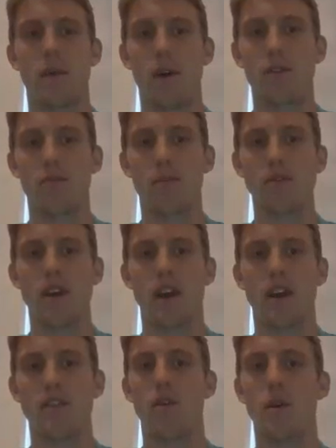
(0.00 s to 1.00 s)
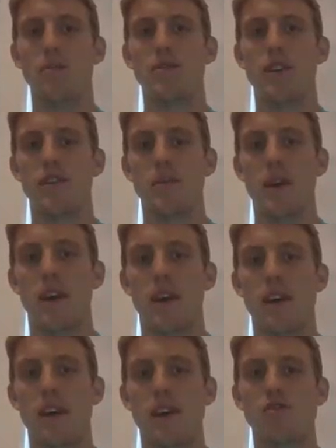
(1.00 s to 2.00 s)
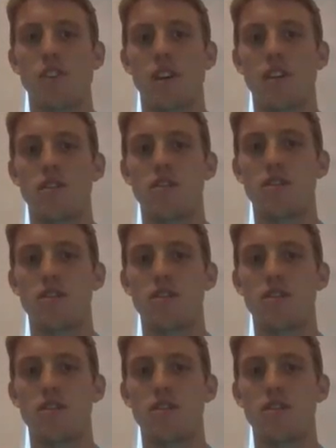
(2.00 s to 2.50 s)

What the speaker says: both mutated forms of the PAH gene.